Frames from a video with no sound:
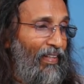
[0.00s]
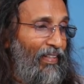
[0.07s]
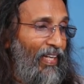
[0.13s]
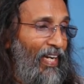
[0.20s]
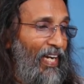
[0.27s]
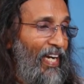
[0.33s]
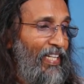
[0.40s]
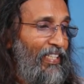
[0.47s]

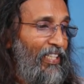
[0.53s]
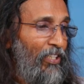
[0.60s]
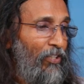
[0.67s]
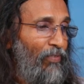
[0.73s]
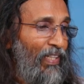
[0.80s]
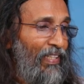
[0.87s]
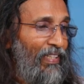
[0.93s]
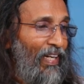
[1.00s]
The
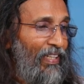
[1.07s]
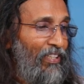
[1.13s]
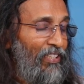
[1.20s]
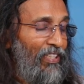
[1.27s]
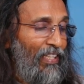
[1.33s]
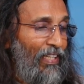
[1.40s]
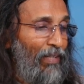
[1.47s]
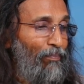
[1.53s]
ages when that
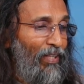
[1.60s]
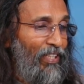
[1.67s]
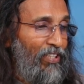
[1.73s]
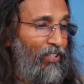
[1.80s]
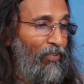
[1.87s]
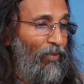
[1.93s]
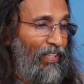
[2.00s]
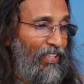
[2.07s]
is
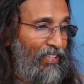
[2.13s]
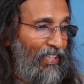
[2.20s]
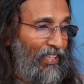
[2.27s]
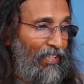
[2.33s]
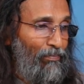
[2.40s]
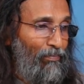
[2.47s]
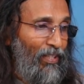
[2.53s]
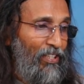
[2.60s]
accomplished, what is
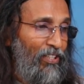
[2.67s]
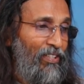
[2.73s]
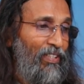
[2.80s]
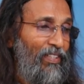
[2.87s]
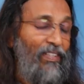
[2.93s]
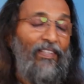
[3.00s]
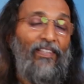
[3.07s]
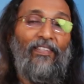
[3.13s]
accomplished?
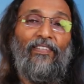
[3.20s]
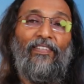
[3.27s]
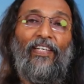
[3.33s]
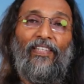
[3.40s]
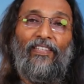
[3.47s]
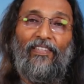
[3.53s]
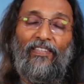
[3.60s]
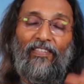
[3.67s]

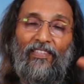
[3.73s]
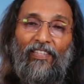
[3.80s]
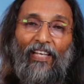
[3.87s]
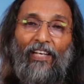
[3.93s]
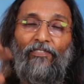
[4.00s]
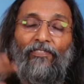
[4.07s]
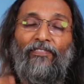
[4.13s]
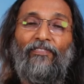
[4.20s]
That
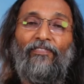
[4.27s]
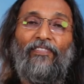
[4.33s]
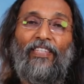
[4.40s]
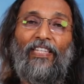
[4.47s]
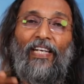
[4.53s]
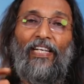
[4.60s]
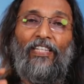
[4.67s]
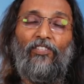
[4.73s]

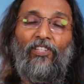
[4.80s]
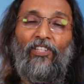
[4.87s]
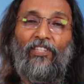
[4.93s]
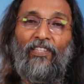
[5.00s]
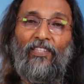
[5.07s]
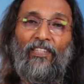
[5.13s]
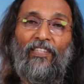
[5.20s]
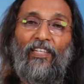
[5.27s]

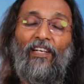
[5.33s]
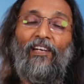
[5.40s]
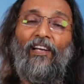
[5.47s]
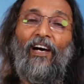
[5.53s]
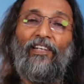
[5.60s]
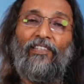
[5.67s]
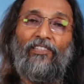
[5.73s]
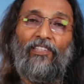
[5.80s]
self-realization in a
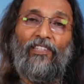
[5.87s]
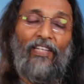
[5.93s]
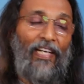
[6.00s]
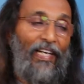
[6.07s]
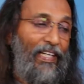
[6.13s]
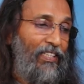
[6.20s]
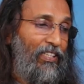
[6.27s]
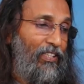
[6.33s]
larger
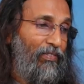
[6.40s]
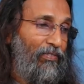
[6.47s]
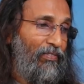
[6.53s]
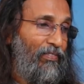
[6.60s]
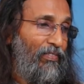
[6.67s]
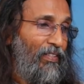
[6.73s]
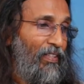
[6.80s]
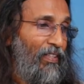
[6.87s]
collective.
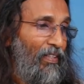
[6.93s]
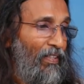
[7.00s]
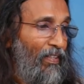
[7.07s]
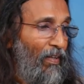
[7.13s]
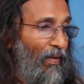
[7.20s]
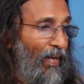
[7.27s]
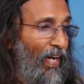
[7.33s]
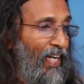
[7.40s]

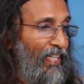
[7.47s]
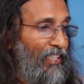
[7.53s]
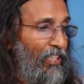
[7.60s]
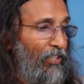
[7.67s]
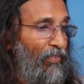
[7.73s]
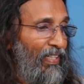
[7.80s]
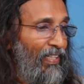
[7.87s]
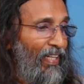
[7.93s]

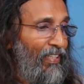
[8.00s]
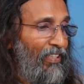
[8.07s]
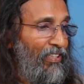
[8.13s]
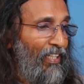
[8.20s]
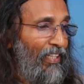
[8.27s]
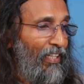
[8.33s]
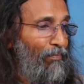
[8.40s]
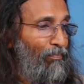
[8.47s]
Ages when that
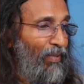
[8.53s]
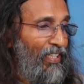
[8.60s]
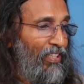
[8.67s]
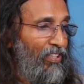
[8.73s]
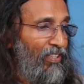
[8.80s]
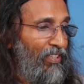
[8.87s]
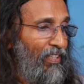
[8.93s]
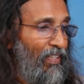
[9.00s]
is
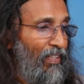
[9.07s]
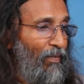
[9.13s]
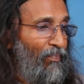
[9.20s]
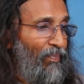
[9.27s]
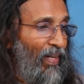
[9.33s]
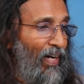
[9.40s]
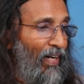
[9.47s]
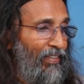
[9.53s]
accomplished
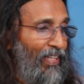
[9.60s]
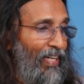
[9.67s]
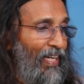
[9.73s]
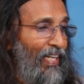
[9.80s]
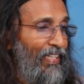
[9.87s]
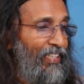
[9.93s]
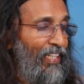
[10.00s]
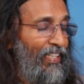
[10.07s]
are the
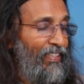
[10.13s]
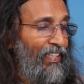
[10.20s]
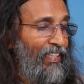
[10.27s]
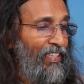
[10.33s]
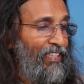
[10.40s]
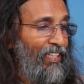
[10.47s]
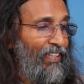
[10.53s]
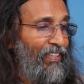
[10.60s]

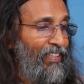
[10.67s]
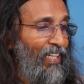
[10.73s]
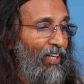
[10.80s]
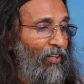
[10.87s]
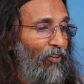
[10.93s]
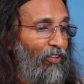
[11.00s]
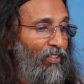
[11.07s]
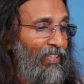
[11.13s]
legendary Satya
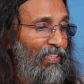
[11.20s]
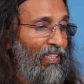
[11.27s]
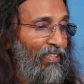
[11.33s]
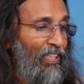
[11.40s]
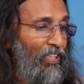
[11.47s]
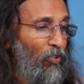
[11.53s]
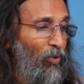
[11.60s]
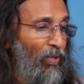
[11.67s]
or
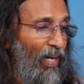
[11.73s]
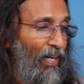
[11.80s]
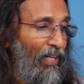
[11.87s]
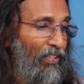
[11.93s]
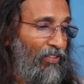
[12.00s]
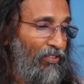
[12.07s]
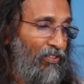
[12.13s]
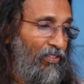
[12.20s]
Krita
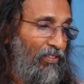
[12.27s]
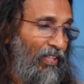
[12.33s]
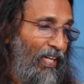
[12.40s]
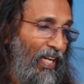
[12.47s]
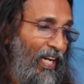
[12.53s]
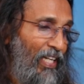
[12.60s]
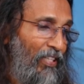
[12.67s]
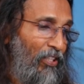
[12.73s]
Yugas,
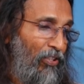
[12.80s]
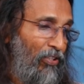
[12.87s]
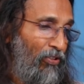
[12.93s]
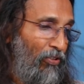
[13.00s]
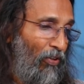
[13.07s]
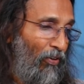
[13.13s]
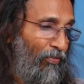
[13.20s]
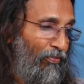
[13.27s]
the
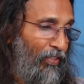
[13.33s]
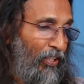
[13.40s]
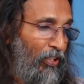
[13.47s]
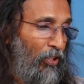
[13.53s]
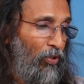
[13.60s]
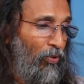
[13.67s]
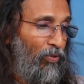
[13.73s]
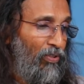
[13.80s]
ages of the
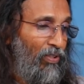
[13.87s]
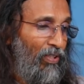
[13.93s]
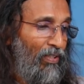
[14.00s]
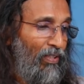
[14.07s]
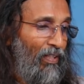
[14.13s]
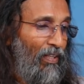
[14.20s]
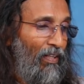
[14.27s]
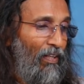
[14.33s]
truth